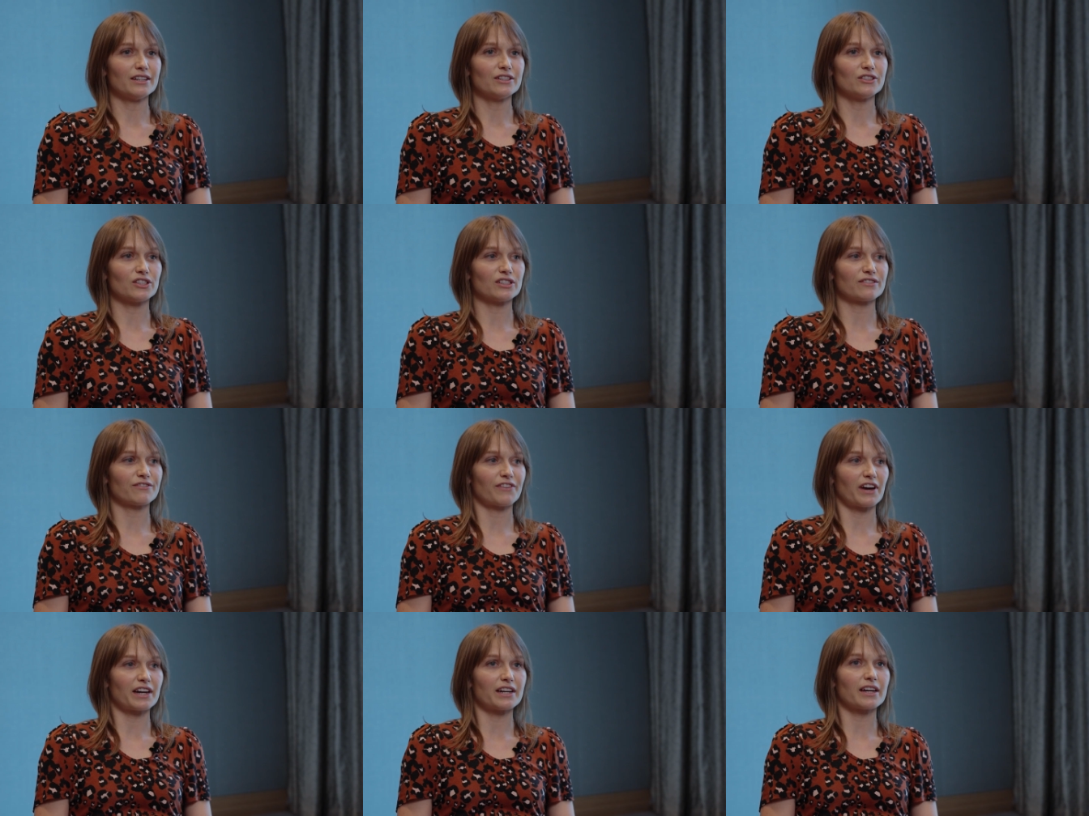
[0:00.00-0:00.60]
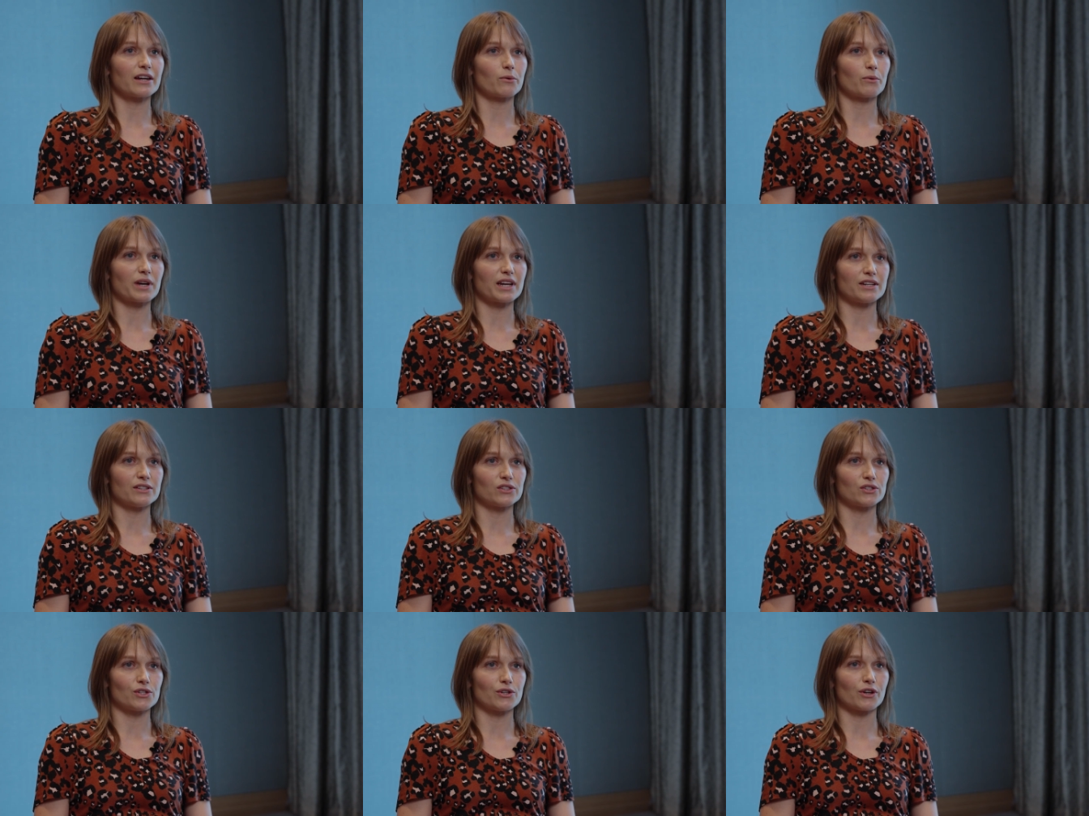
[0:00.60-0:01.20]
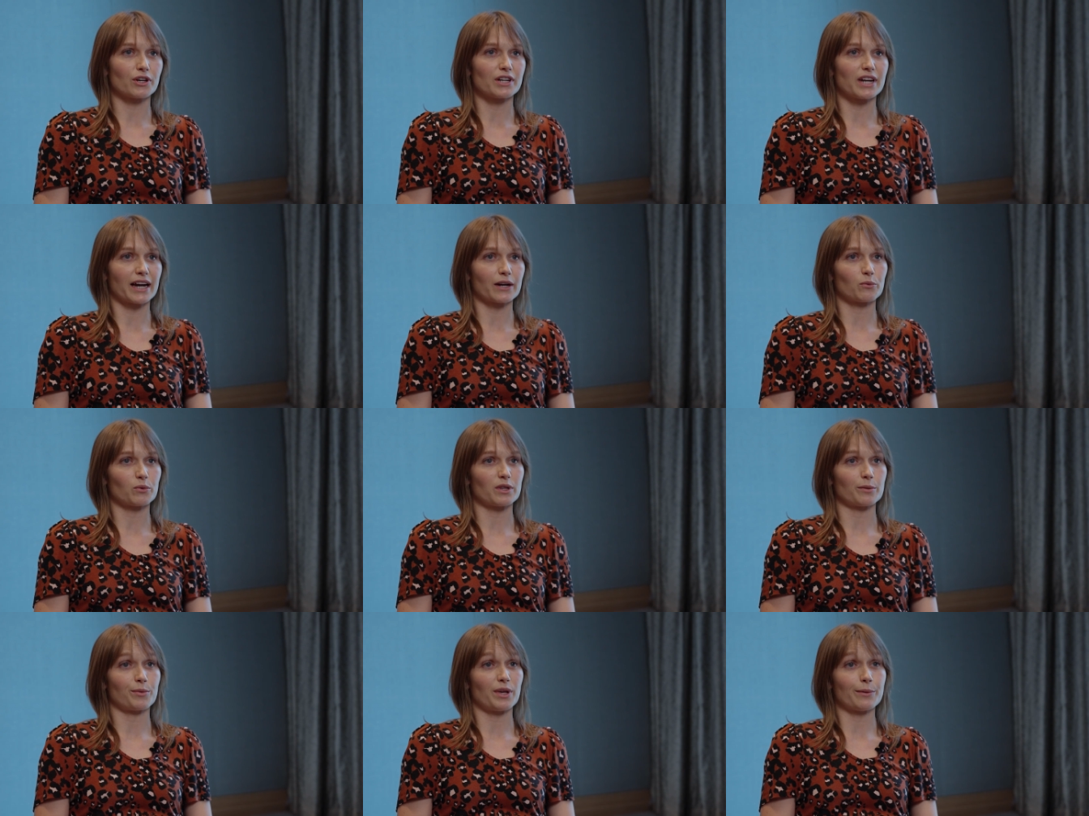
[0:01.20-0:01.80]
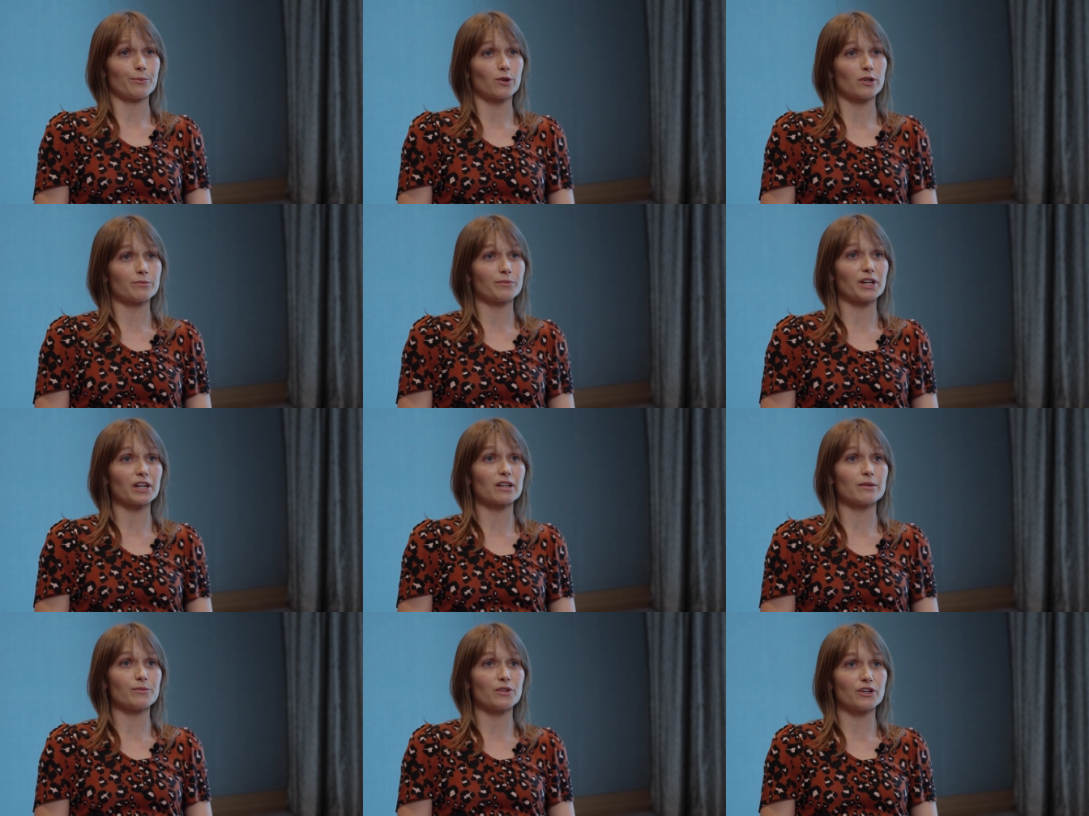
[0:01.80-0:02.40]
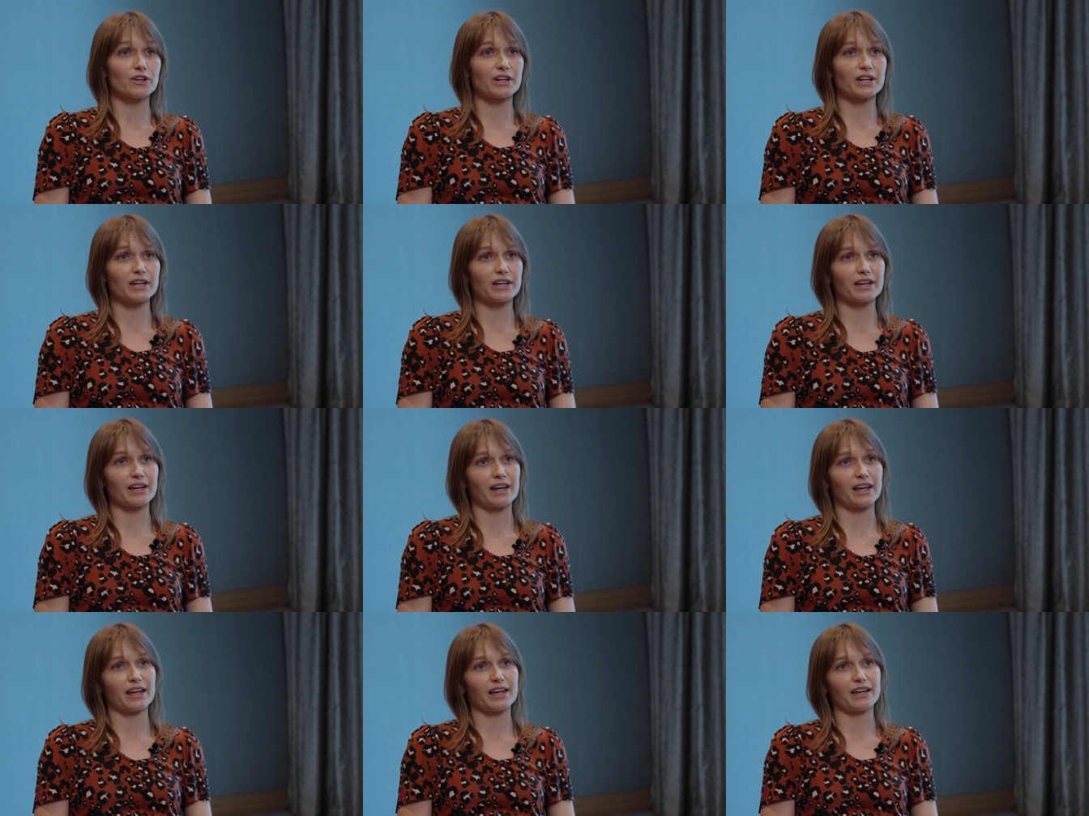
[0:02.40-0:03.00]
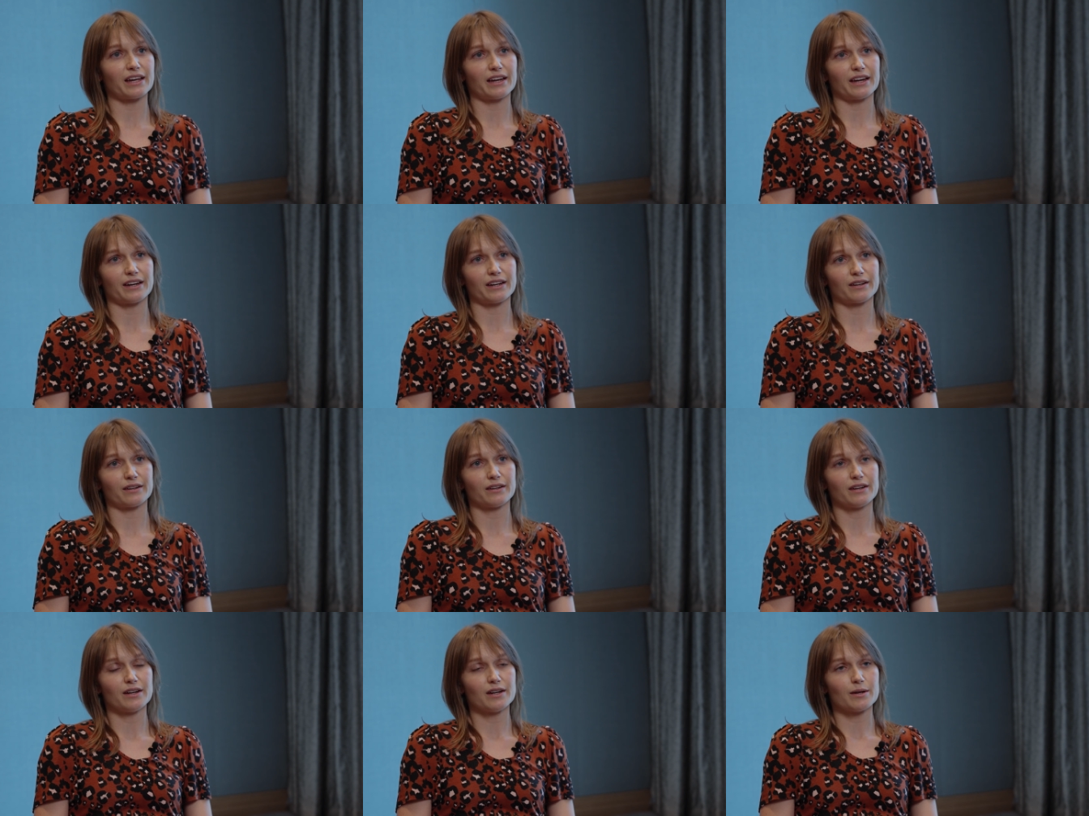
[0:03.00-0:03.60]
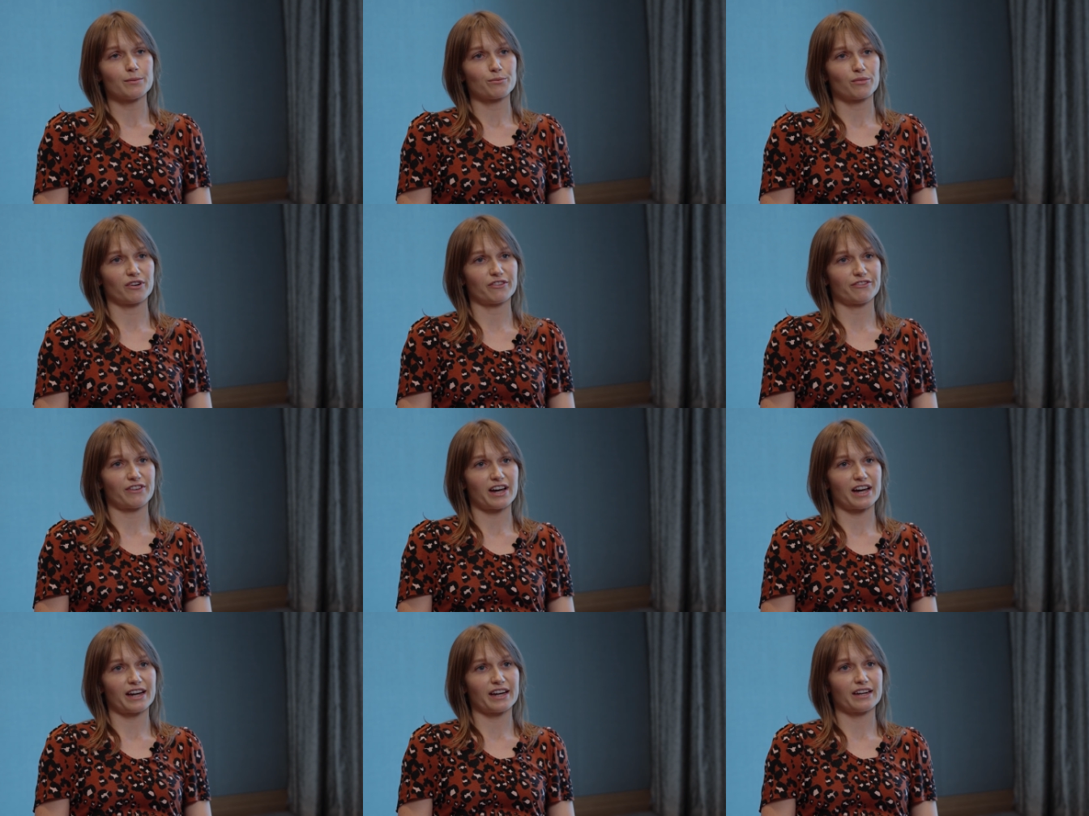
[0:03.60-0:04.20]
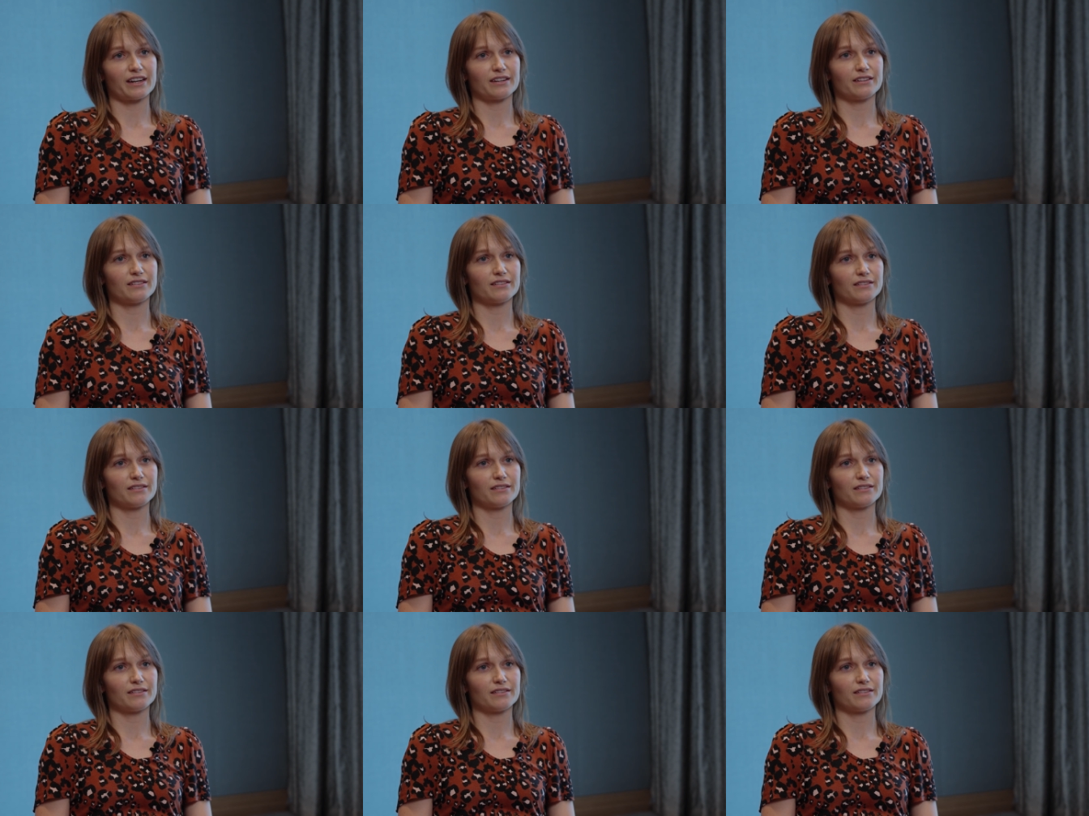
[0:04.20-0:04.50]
Just finding ways to connect with the people in my community and provide